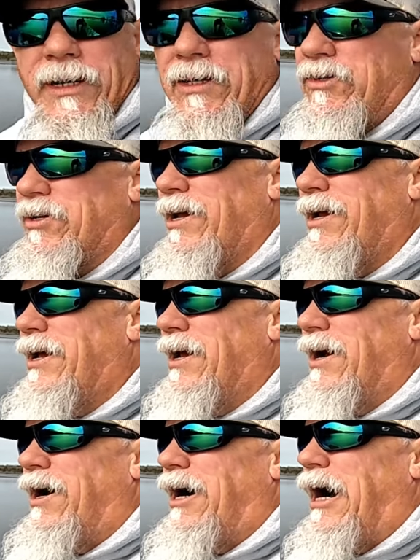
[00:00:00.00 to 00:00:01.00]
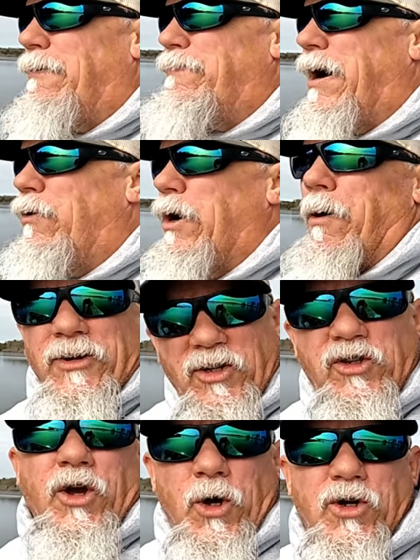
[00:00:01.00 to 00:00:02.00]
it is, but we were able to
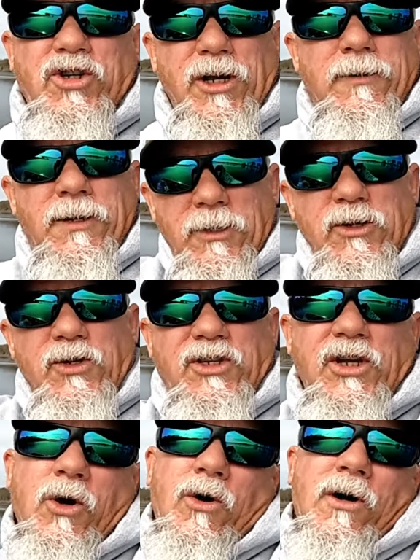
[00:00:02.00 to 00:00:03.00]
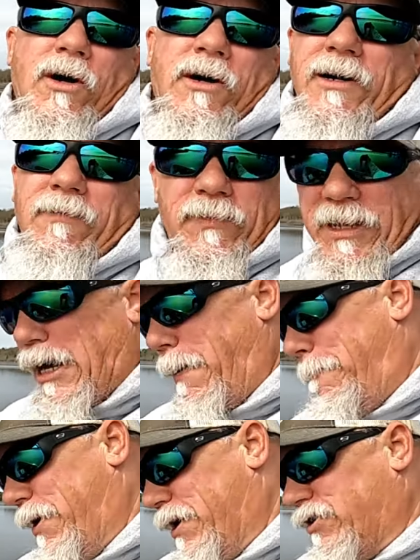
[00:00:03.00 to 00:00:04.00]
scooch and use the oar and kind
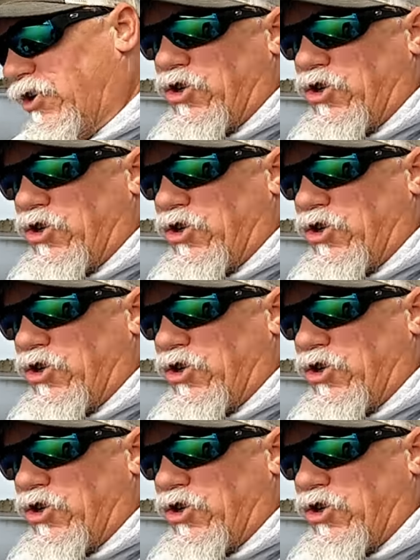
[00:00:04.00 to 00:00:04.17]
of buzz the